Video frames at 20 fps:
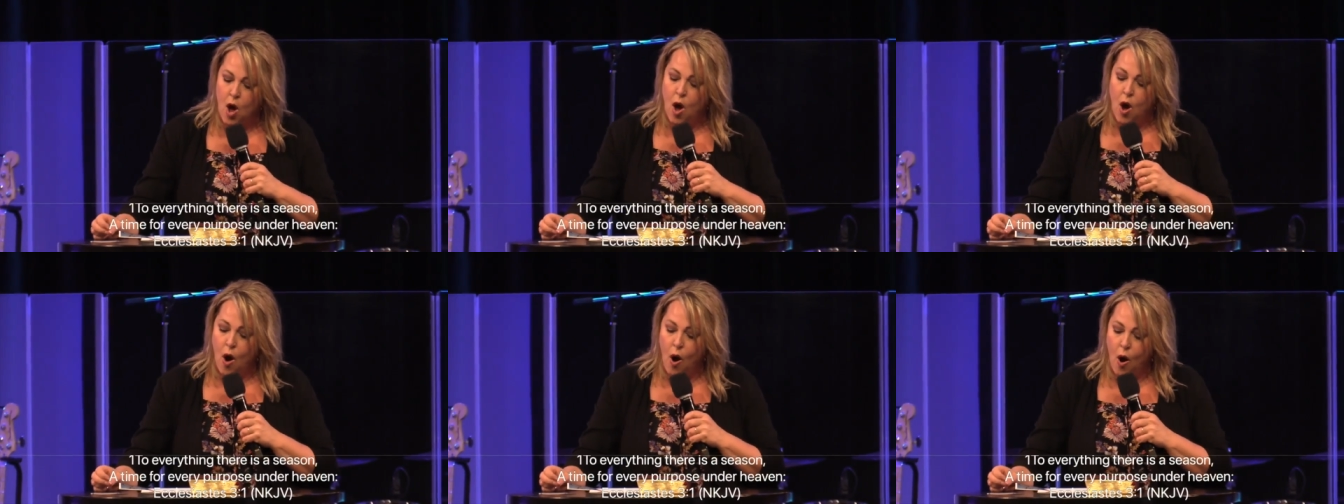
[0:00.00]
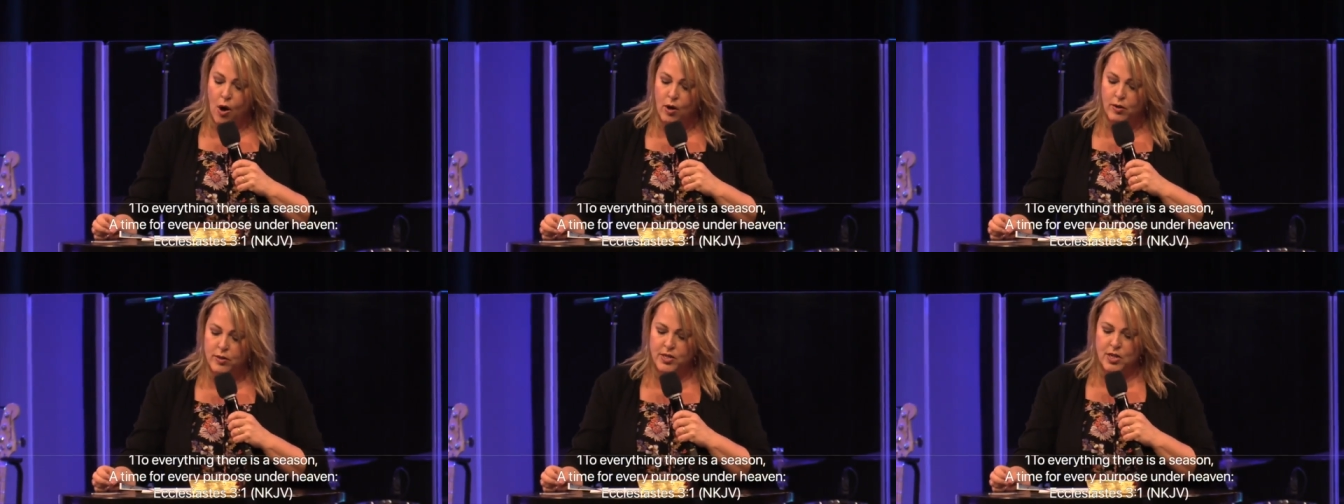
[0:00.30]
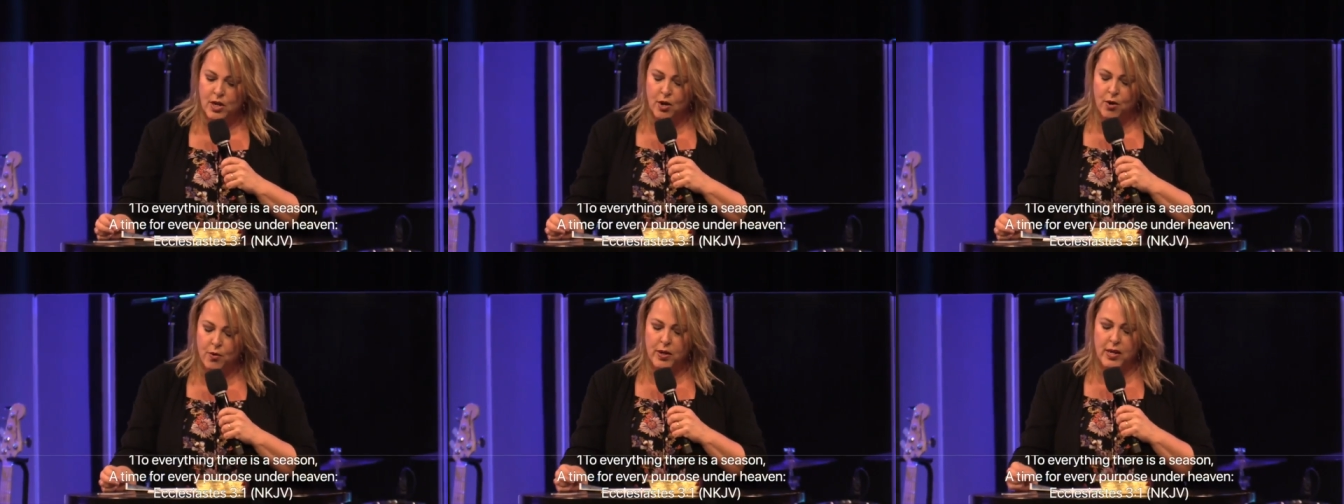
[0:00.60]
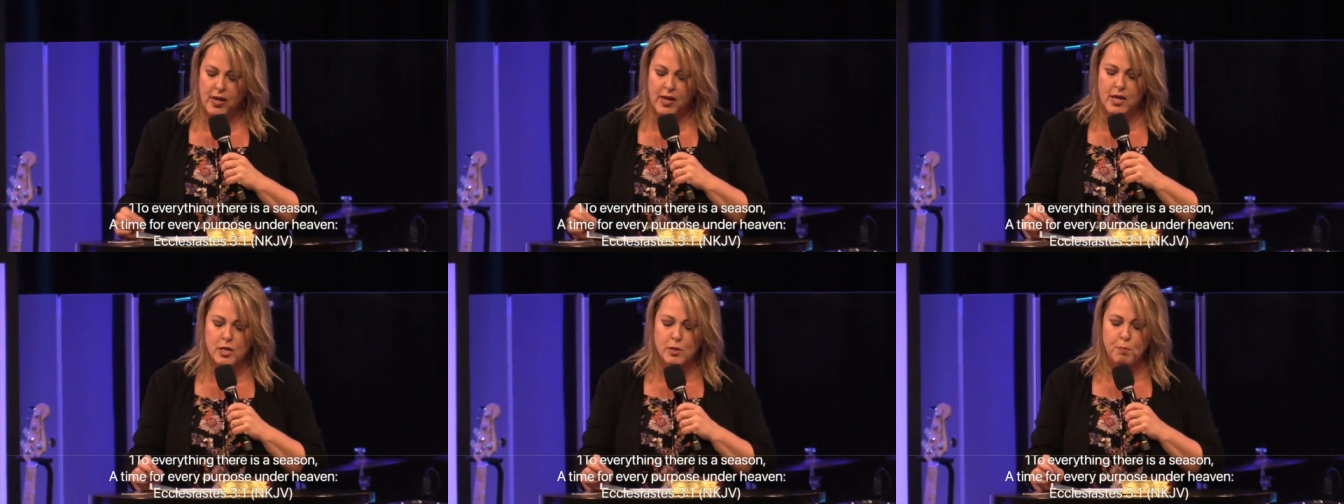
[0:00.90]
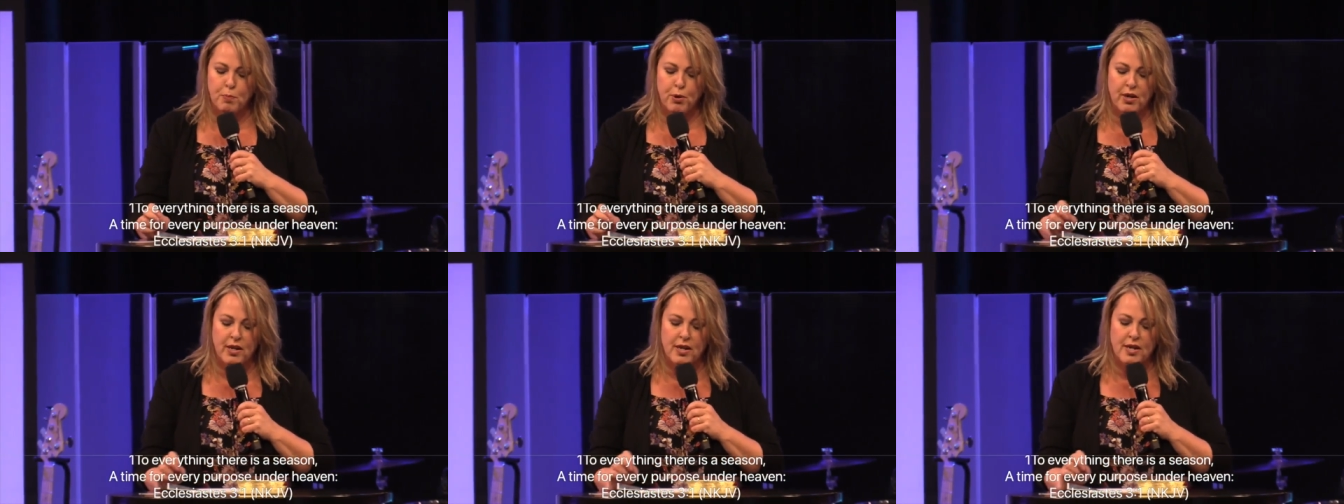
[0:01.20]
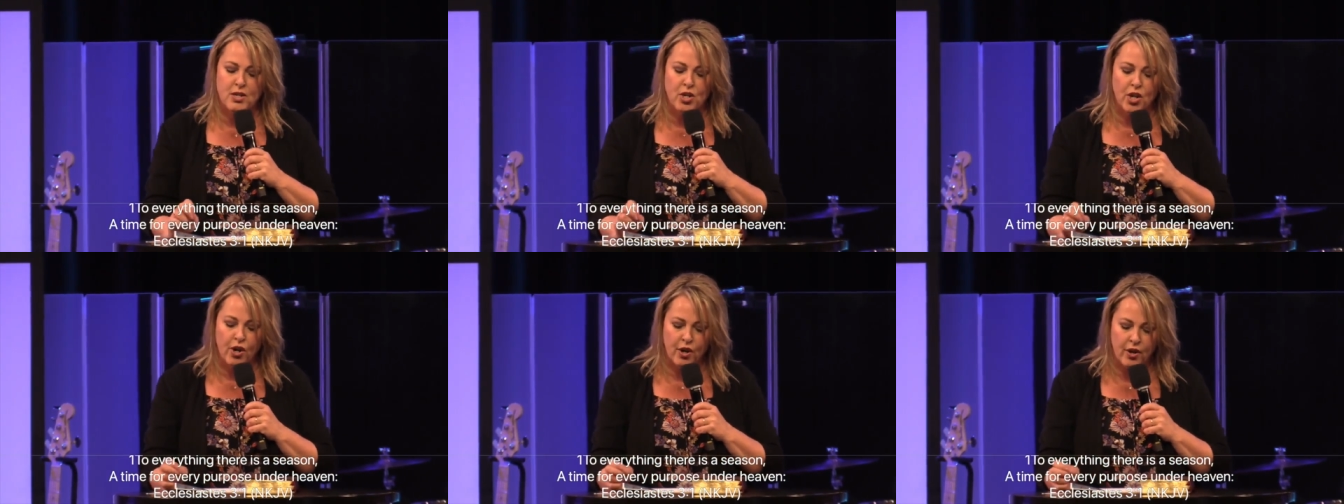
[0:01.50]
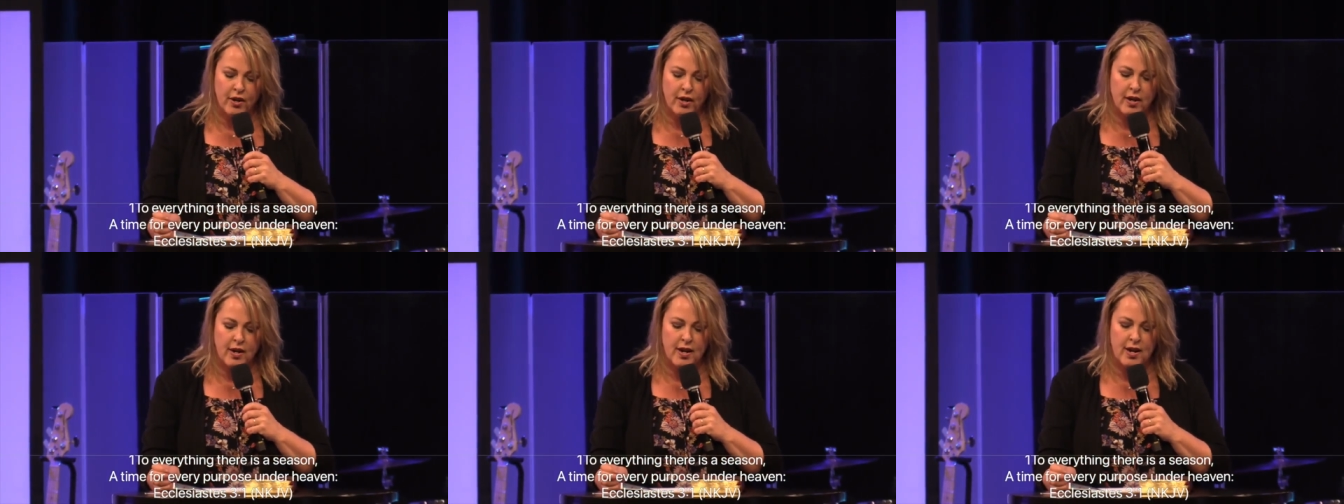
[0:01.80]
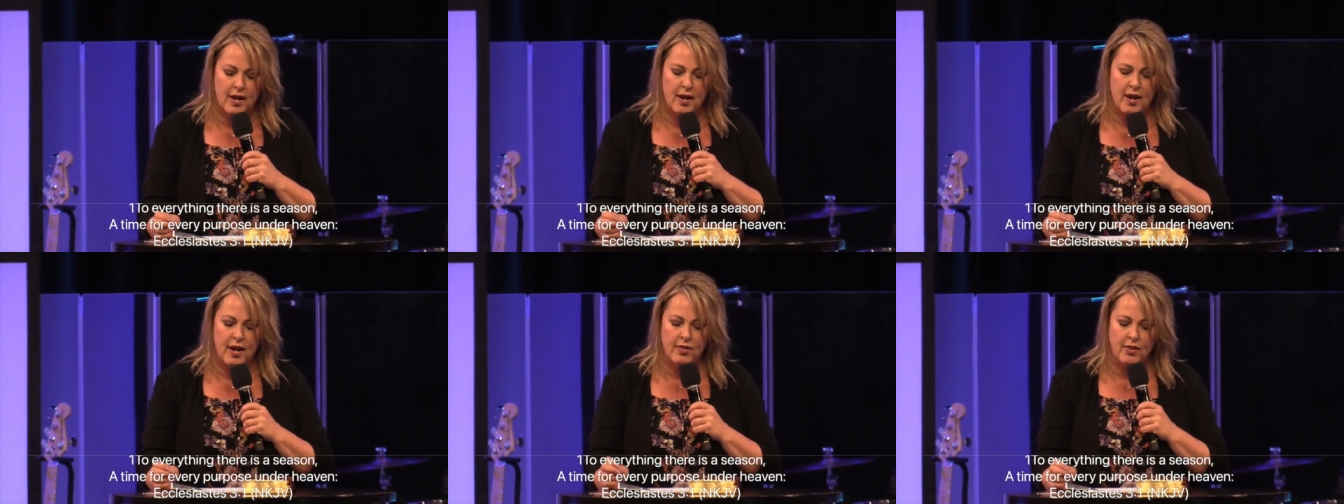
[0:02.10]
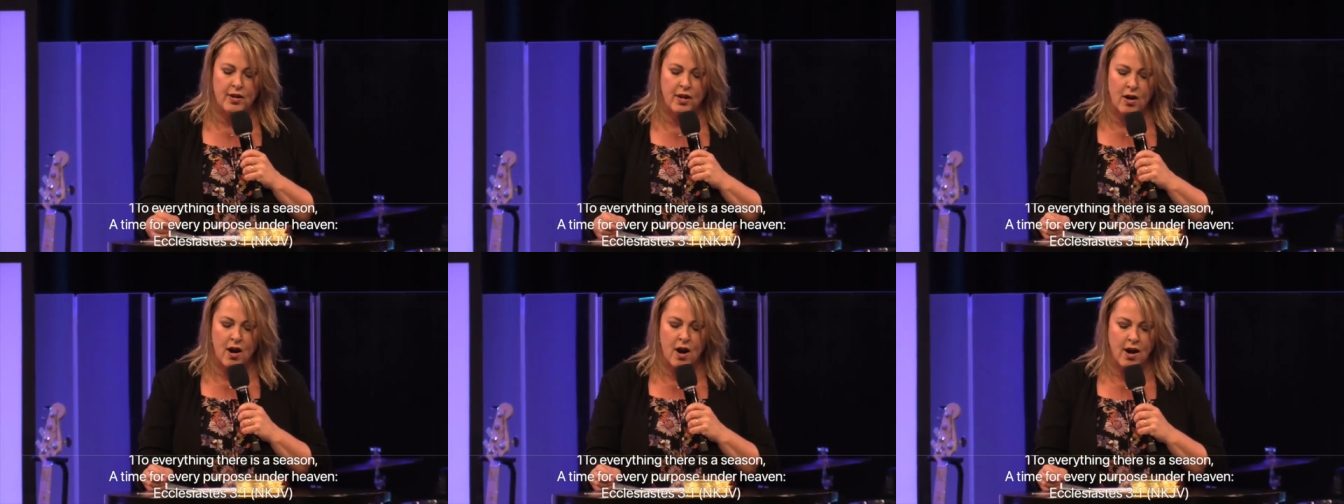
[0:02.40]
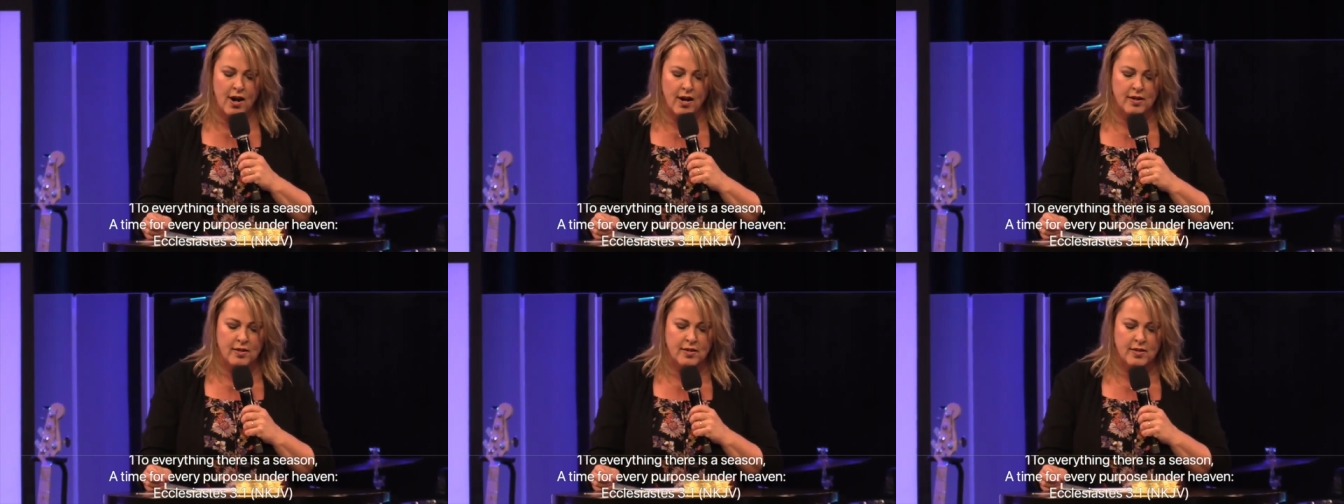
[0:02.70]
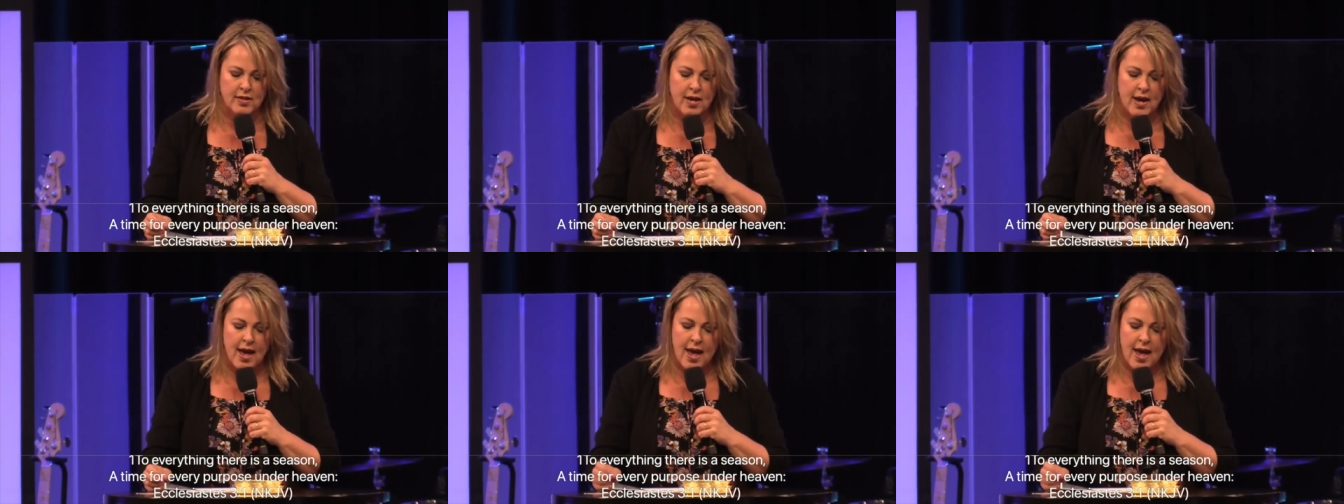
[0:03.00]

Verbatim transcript: Also, he has put eternity in their hearts,